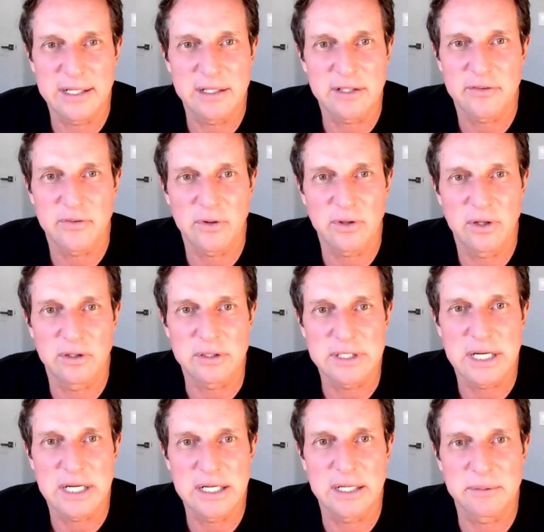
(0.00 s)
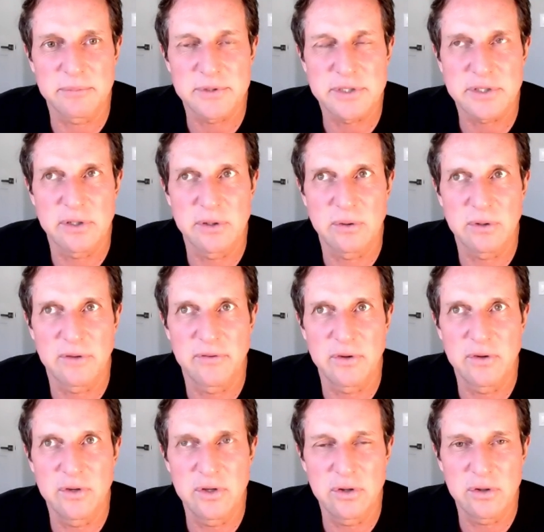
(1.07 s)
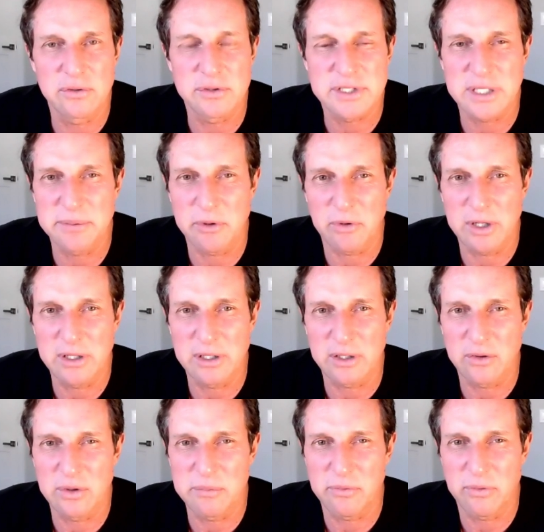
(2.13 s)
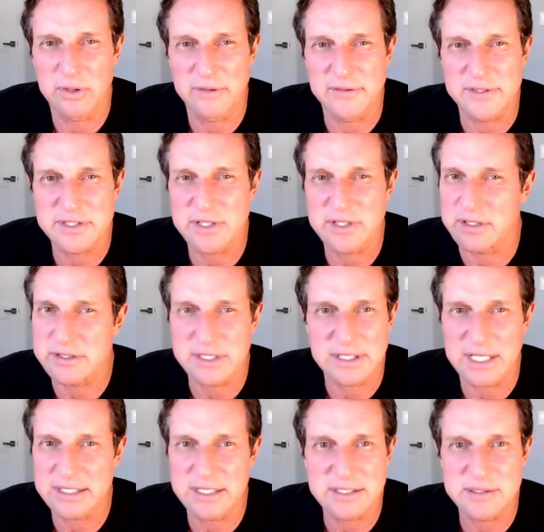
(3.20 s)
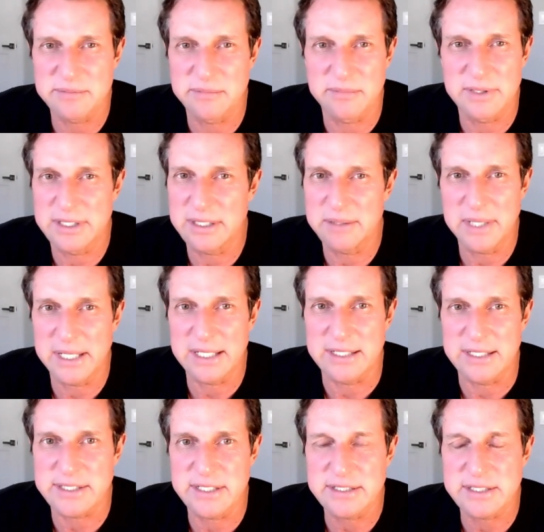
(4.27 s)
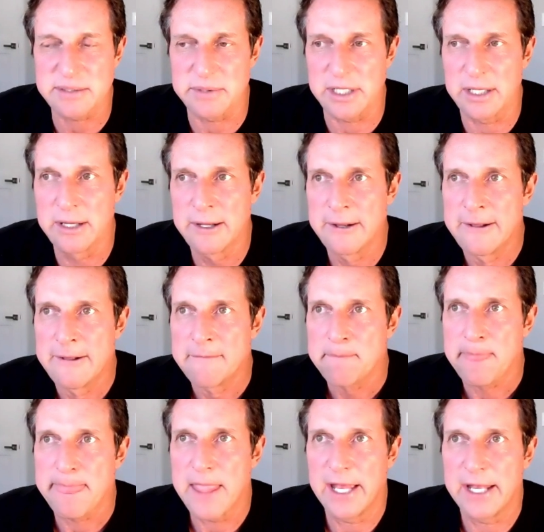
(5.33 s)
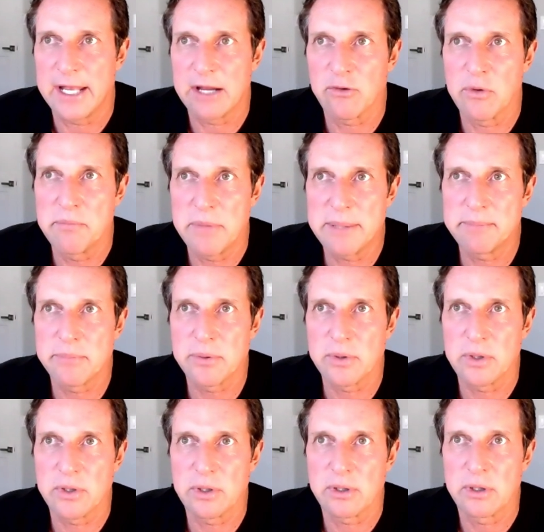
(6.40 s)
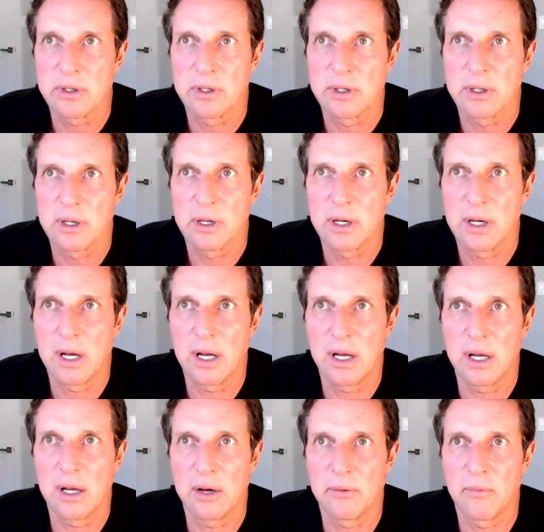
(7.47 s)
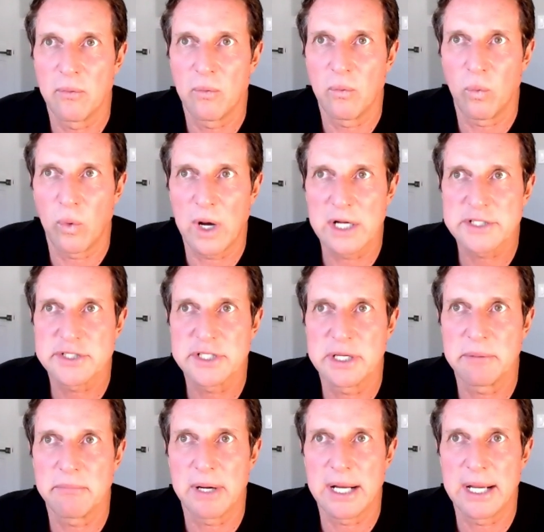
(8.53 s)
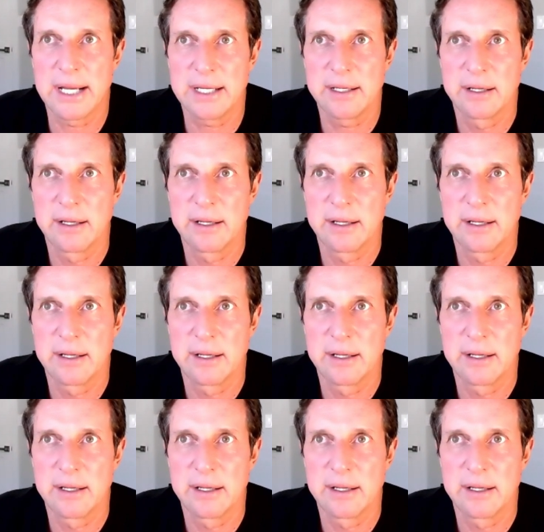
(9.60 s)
this for a long time. So if you knew it was coming, why are you going to quit before you even start? Like, that doesn't didn't make any sense to me. And I remember. Uh, watching my